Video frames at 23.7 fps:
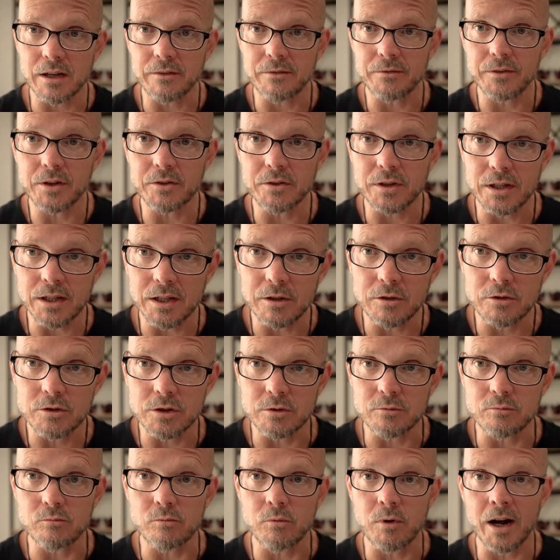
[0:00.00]
I felt the
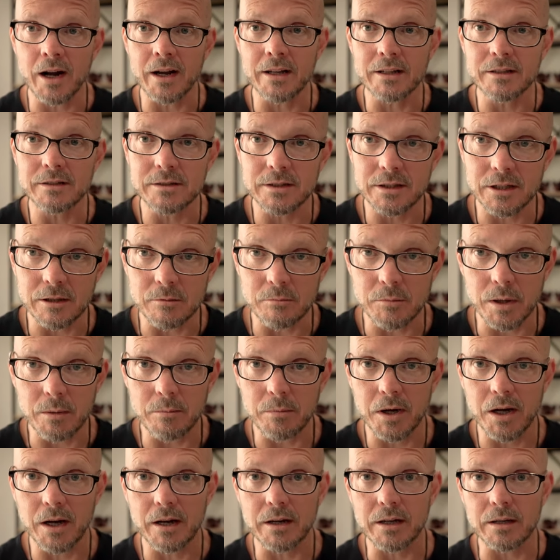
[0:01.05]
energy rising in my
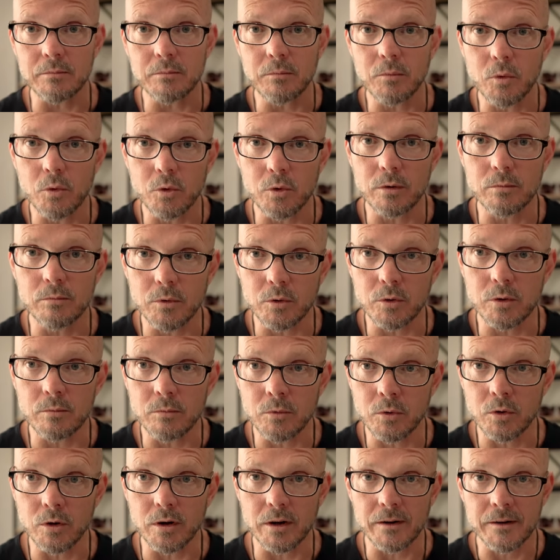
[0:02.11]
body more and more and
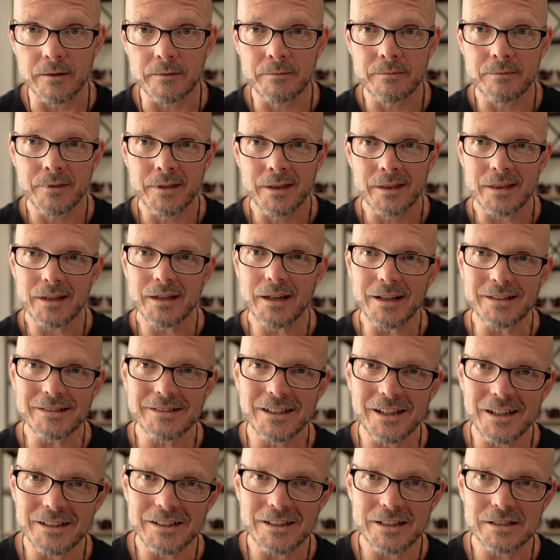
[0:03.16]
more. The next
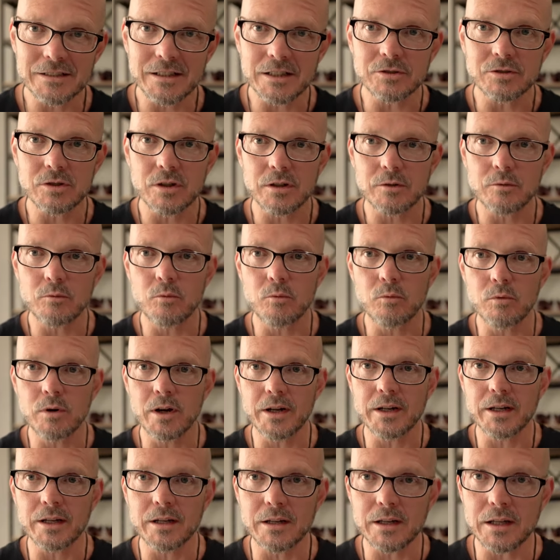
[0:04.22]
thing I did is I started
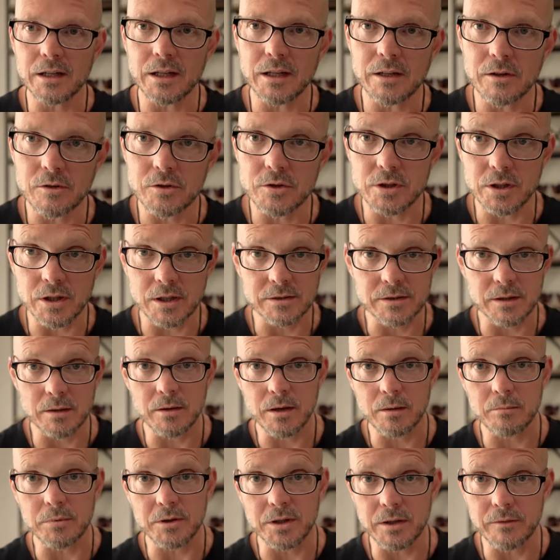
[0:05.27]
running the energy because I,
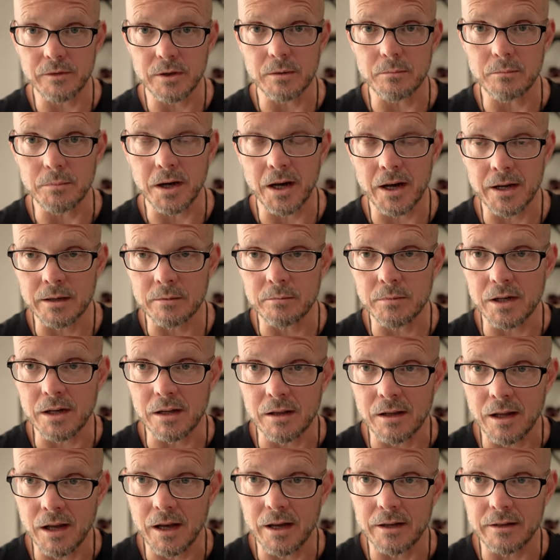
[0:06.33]
I, believe in embodiment a
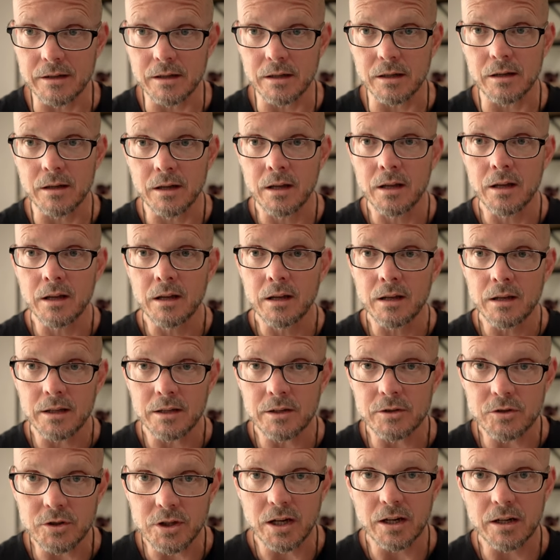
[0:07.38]
lot. And I,
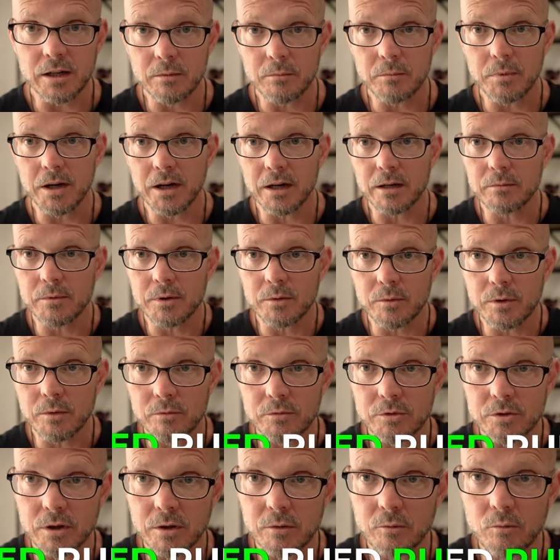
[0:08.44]
energetic embodiment, we
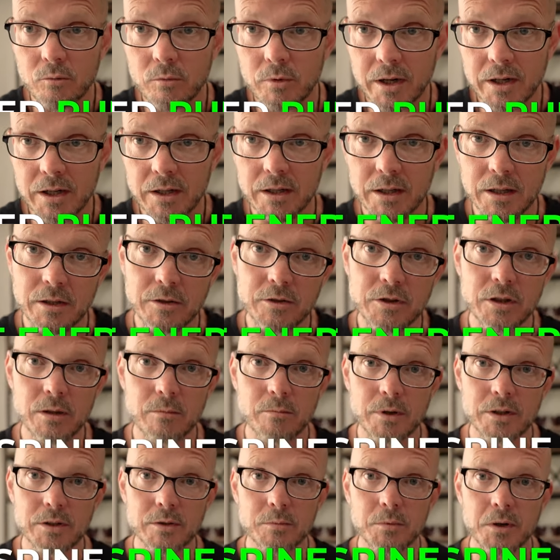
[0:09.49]
started running the energy up
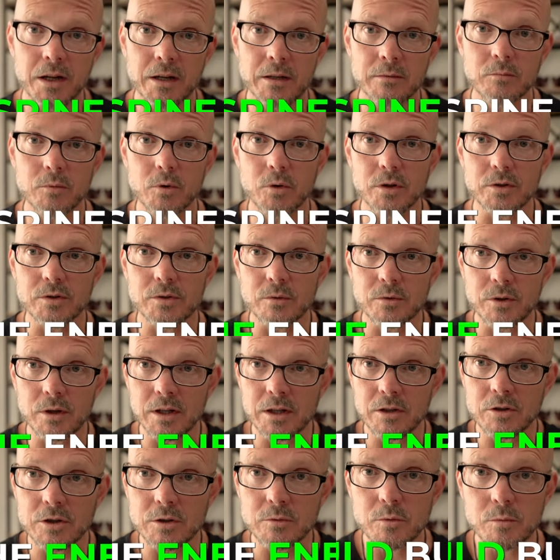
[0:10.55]
my spine more. So the
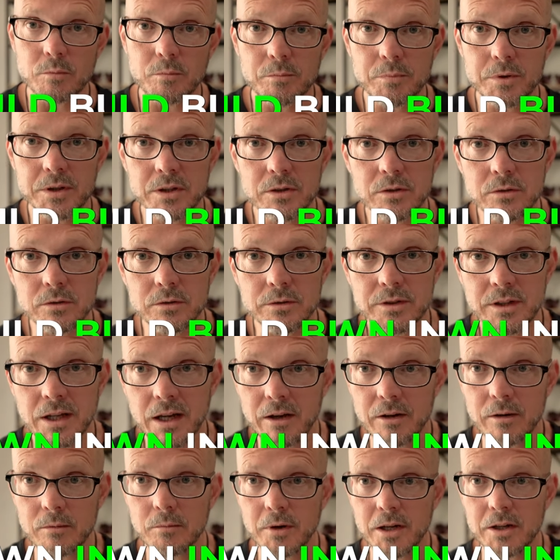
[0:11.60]
energy would build
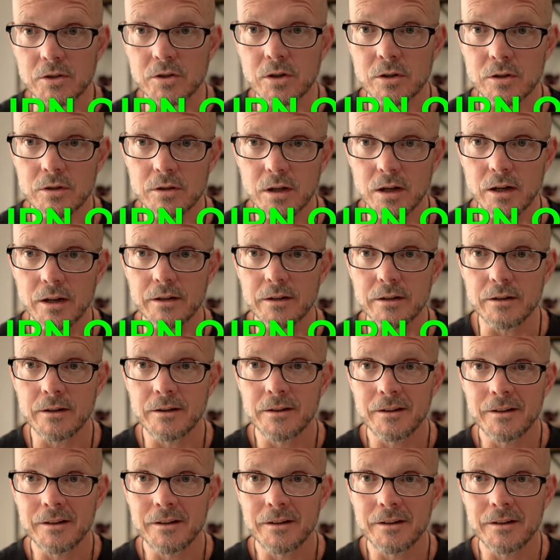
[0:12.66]
down in my turn on,